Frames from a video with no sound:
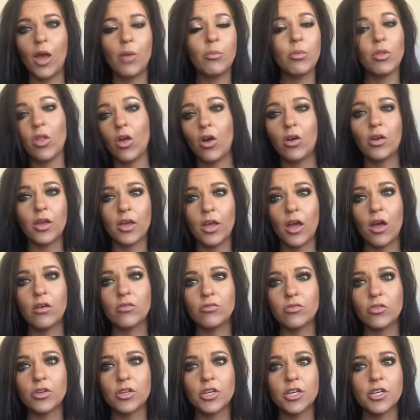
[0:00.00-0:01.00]
belong in
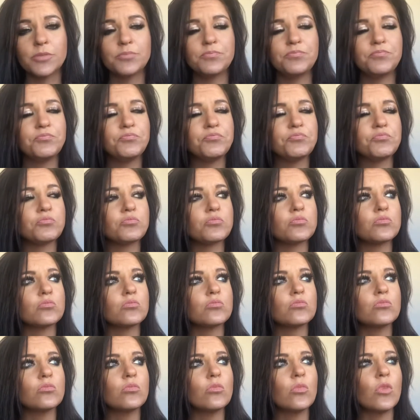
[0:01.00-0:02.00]
California.
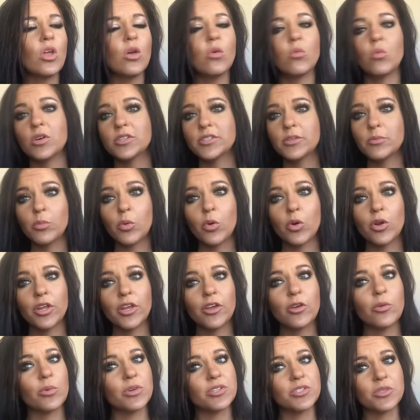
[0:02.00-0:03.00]
Wasn't born
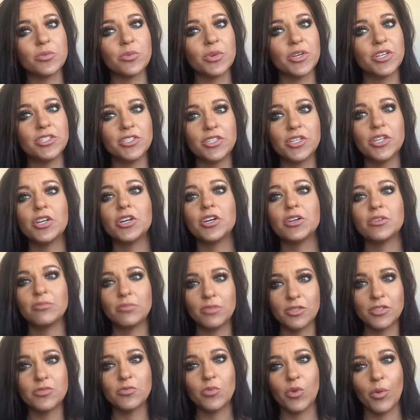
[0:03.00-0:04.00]
here, wasn't raised here.
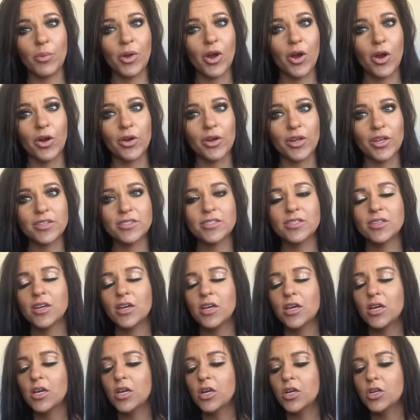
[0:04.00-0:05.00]
This is where my heart is.
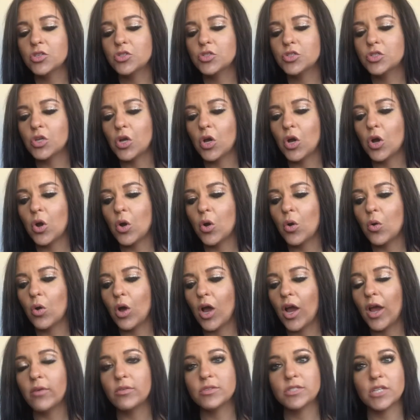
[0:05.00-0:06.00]
So
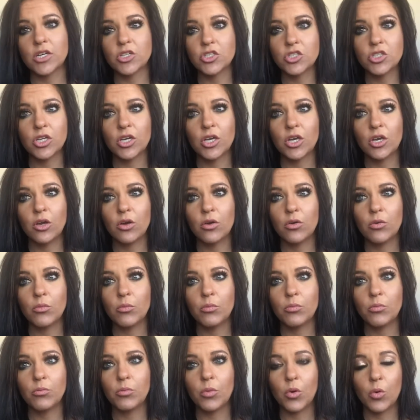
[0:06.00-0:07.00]
I was actually
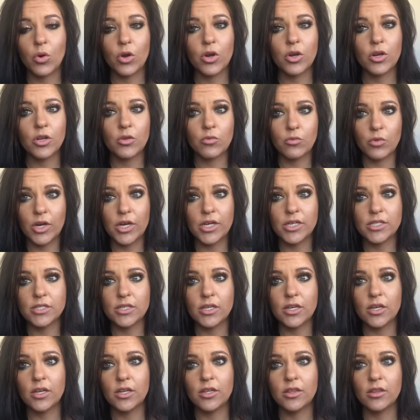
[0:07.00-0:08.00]
born and
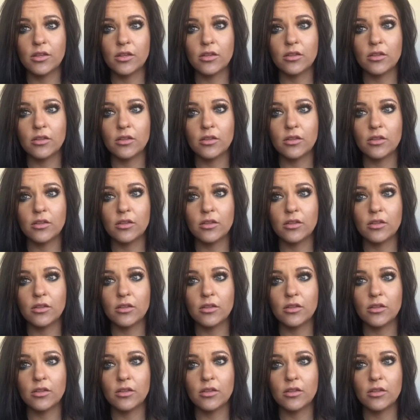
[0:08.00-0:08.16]
raised in